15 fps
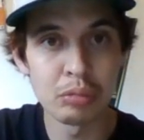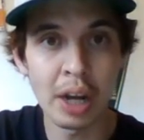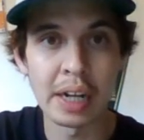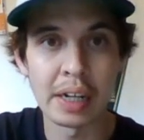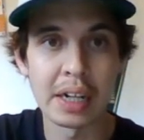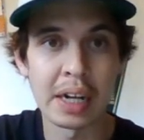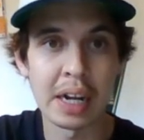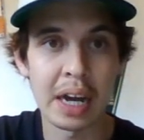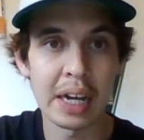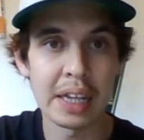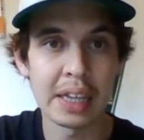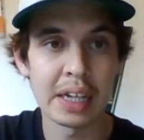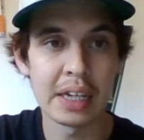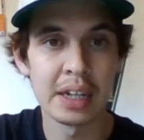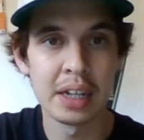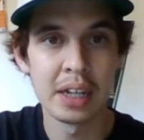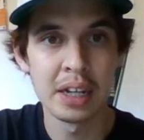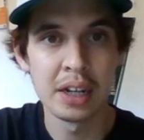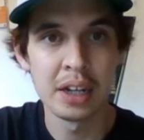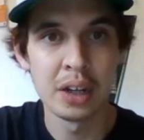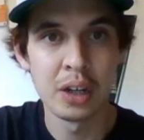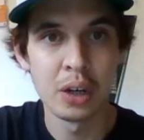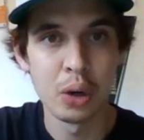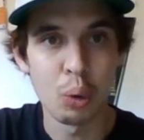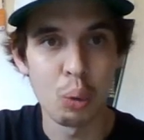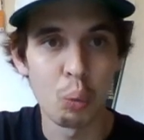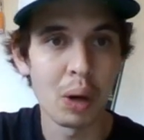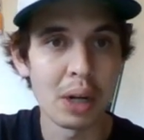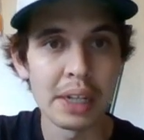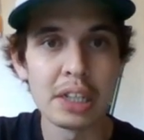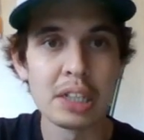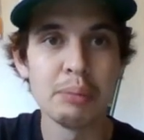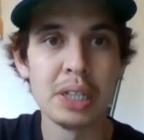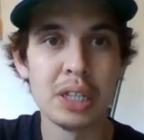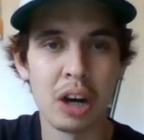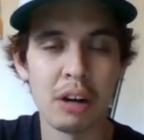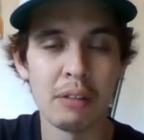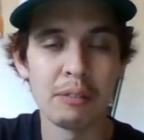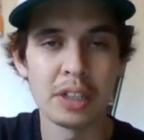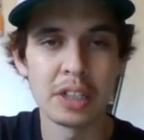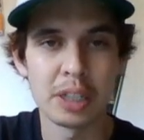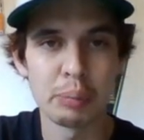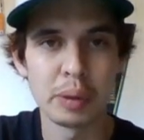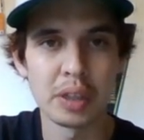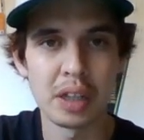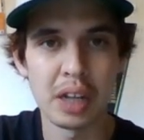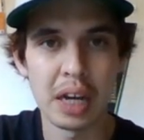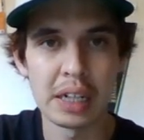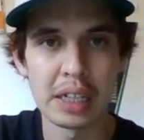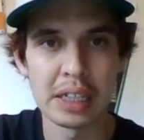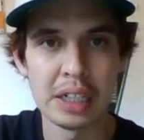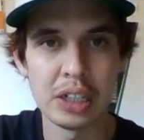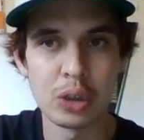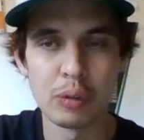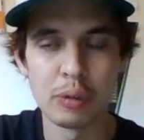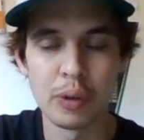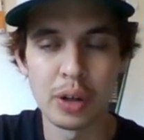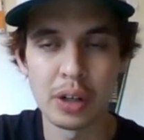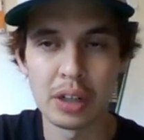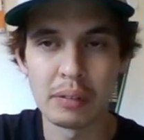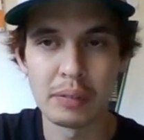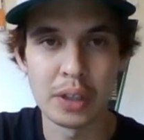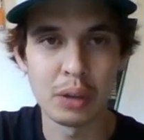right. And I think what gives me confidence to put the Lions here over,